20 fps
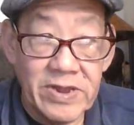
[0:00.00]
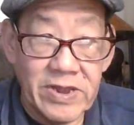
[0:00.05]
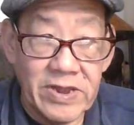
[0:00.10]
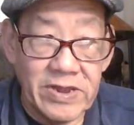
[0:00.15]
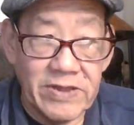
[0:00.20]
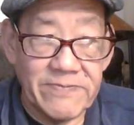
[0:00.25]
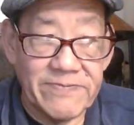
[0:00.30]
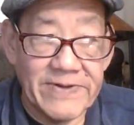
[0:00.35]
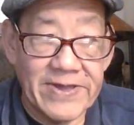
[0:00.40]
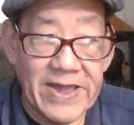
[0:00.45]

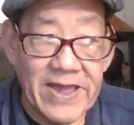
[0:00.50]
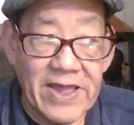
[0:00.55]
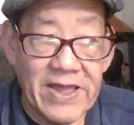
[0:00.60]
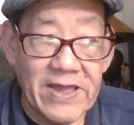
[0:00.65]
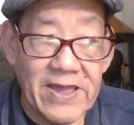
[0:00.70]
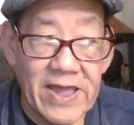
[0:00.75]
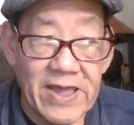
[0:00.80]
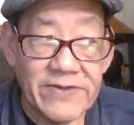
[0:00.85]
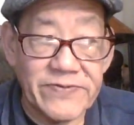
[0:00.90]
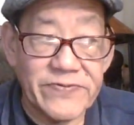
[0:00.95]
If I
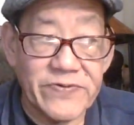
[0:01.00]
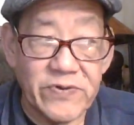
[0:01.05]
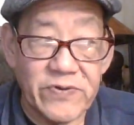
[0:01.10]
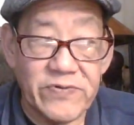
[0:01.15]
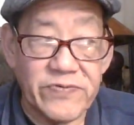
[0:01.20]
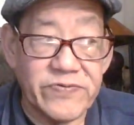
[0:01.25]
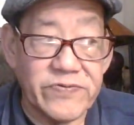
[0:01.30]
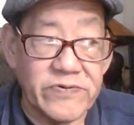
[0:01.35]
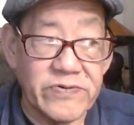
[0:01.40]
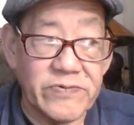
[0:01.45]
ask you a
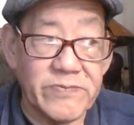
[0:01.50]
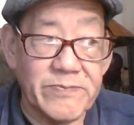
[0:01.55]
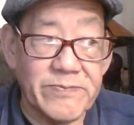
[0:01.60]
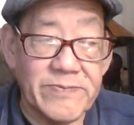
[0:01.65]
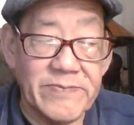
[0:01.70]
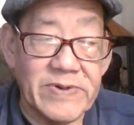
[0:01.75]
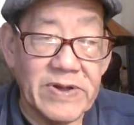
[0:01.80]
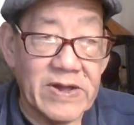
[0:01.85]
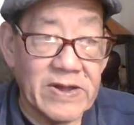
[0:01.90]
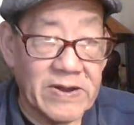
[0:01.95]
certain
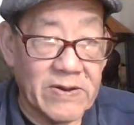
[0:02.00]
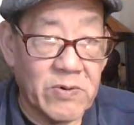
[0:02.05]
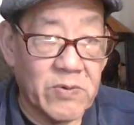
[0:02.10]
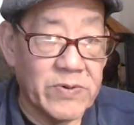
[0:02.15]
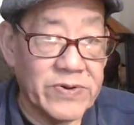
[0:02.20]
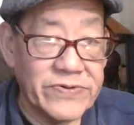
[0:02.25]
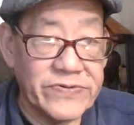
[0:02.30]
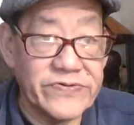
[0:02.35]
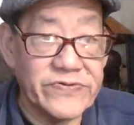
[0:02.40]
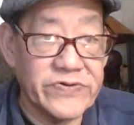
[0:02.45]

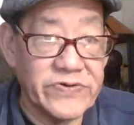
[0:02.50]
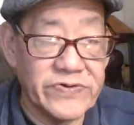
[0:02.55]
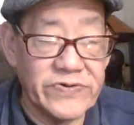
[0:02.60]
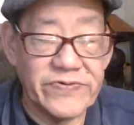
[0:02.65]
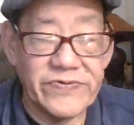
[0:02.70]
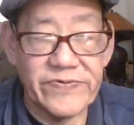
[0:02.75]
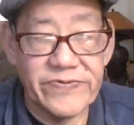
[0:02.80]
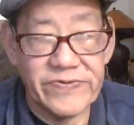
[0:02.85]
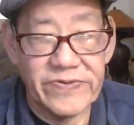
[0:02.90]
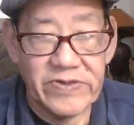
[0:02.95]

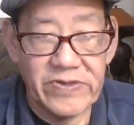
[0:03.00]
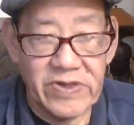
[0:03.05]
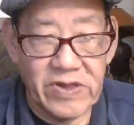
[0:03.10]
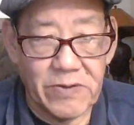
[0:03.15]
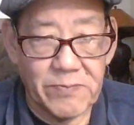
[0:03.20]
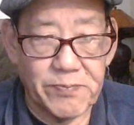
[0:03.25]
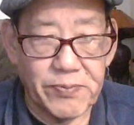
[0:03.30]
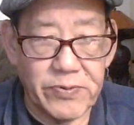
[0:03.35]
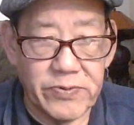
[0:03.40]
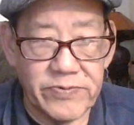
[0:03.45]
questions,
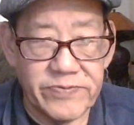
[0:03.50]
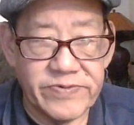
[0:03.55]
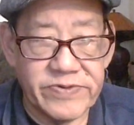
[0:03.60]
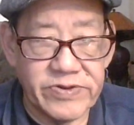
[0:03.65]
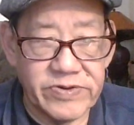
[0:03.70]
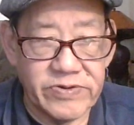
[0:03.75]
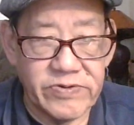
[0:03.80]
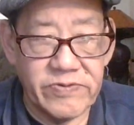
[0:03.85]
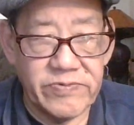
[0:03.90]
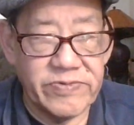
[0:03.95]
I'll prove to
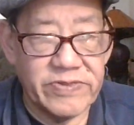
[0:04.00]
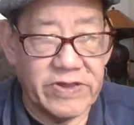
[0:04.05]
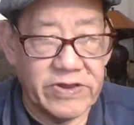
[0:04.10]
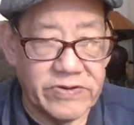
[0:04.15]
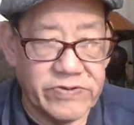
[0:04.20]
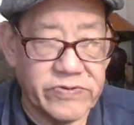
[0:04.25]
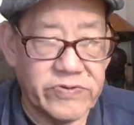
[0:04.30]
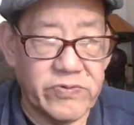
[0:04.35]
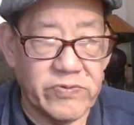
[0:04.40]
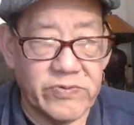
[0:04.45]
you
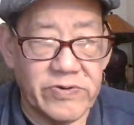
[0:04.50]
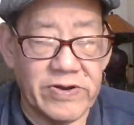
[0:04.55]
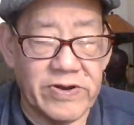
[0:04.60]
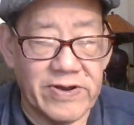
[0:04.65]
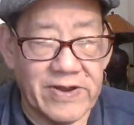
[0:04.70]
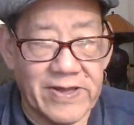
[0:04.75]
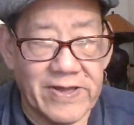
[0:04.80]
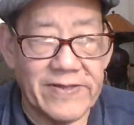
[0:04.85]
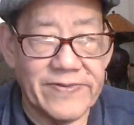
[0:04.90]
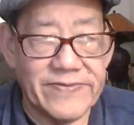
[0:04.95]
that you are a
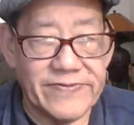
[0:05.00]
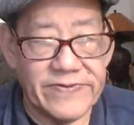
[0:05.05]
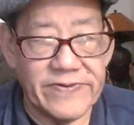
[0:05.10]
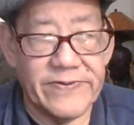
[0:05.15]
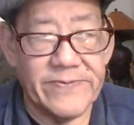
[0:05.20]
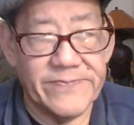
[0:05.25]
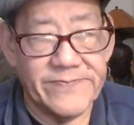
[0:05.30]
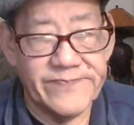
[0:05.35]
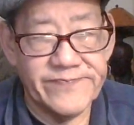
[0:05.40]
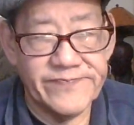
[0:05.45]
Nazi.
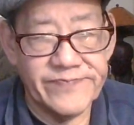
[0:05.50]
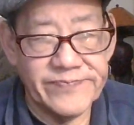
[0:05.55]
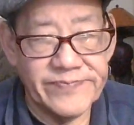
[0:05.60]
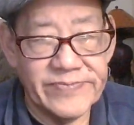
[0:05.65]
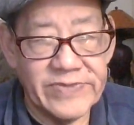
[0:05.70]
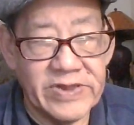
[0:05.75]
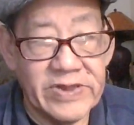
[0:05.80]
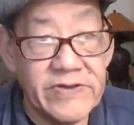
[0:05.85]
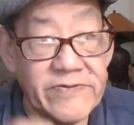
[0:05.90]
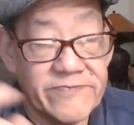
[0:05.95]

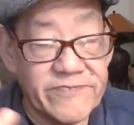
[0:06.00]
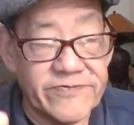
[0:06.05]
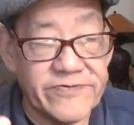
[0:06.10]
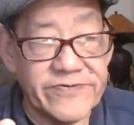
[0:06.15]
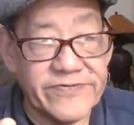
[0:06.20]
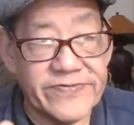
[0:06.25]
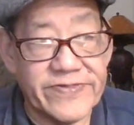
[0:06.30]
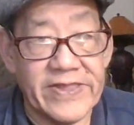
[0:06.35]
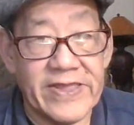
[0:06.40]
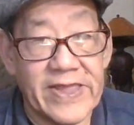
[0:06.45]

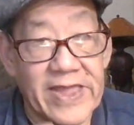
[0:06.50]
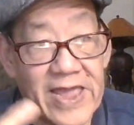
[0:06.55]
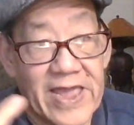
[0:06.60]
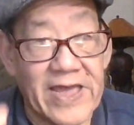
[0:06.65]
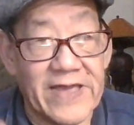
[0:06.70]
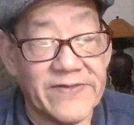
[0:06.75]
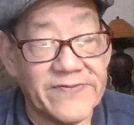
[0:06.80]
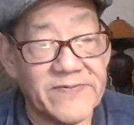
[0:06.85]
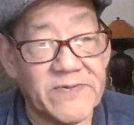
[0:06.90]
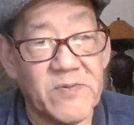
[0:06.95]
First thing,
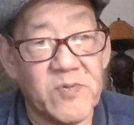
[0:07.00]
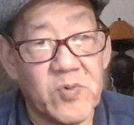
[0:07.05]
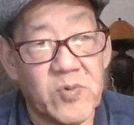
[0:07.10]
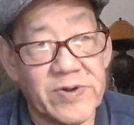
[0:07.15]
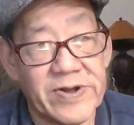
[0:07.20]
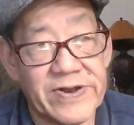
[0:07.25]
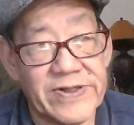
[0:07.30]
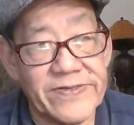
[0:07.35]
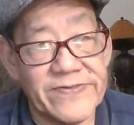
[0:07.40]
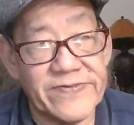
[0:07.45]
ask them
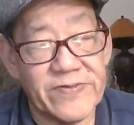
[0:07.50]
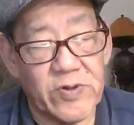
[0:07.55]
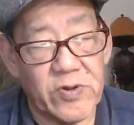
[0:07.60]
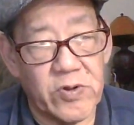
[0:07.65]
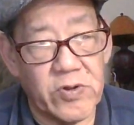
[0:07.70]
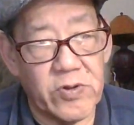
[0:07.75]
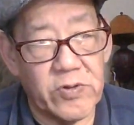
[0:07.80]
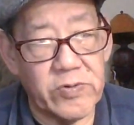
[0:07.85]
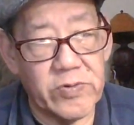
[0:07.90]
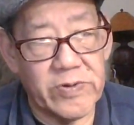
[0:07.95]
what is the
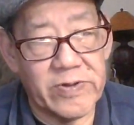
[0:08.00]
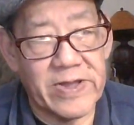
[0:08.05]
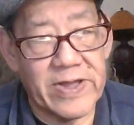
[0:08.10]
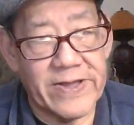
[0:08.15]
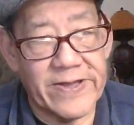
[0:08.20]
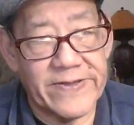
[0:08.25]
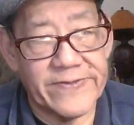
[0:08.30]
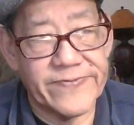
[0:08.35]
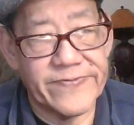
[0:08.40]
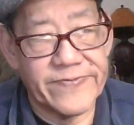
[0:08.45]

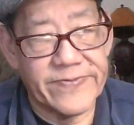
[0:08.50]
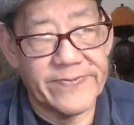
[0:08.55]
Holocaust.